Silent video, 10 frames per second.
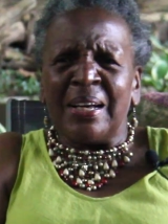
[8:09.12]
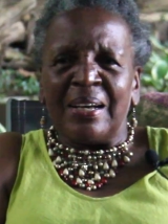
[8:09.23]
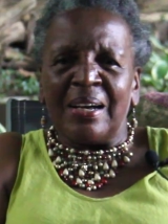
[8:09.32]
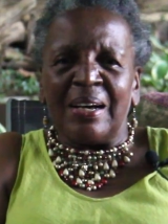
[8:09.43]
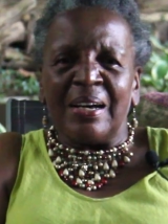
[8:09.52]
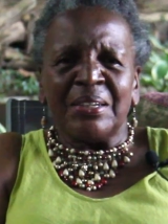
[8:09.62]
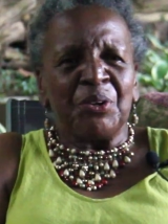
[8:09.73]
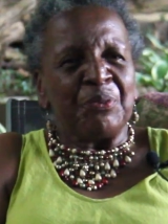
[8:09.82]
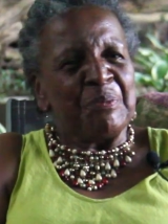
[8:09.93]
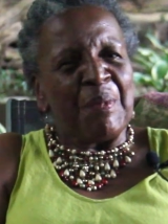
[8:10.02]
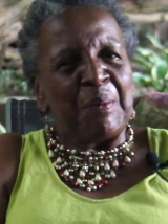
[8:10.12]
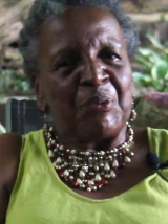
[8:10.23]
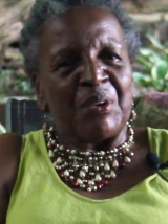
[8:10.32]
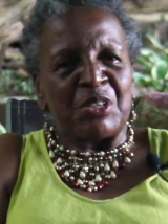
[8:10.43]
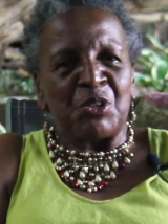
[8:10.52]
I don't remember
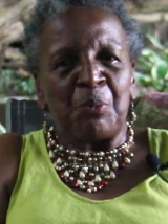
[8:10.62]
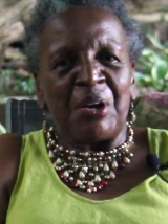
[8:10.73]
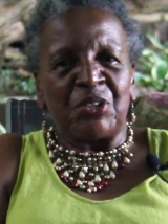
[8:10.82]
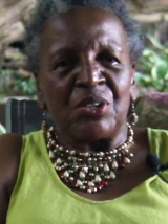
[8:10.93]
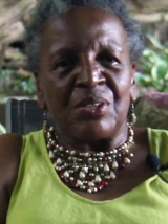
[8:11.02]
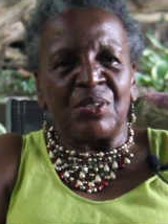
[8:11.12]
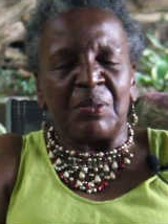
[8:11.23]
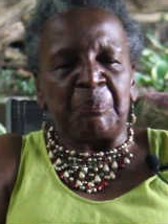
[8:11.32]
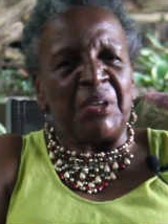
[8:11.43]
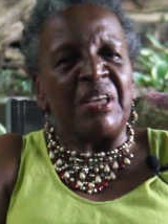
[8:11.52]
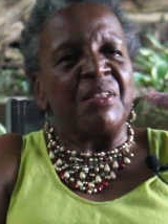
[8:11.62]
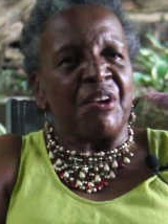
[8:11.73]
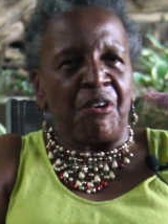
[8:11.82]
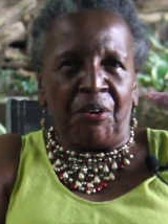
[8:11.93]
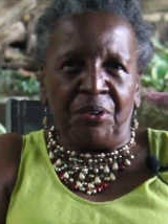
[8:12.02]
us so much as being
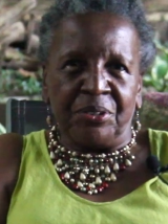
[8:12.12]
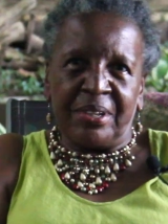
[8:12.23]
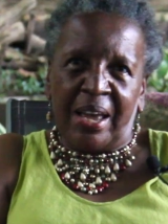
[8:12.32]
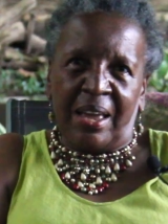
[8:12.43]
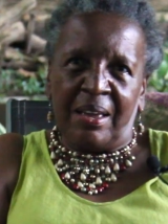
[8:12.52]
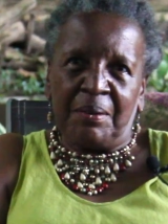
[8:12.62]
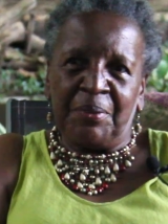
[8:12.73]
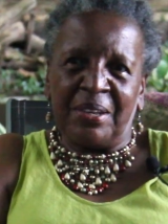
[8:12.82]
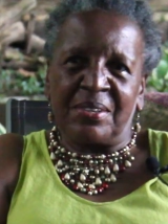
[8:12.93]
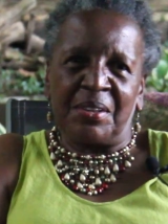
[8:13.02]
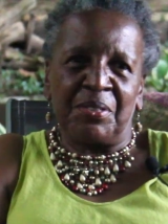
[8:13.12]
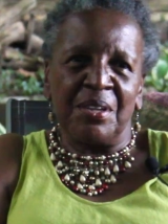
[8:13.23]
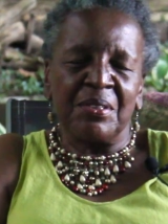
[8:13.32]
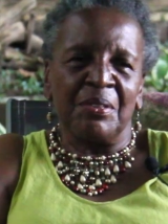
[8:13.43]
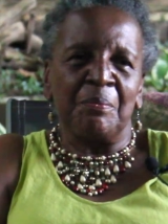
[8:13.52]
there all day, because I
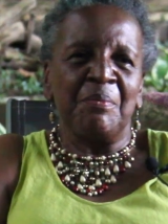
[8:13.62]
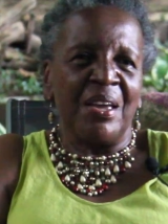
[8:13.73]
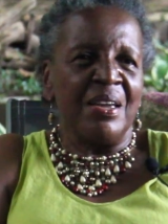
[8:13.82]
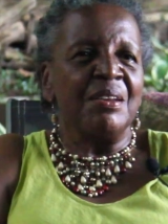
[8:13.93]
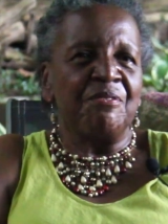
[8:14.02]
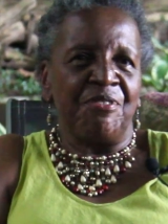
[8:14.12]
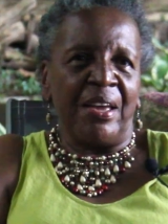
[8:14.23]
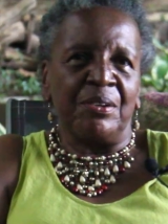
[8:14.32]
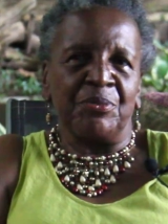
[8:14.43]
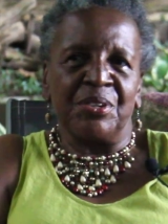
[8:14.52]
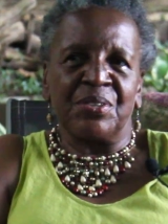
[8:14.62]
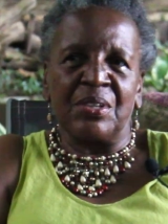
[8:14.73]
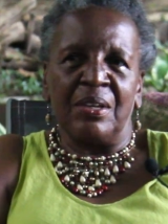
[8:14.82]
think the main event was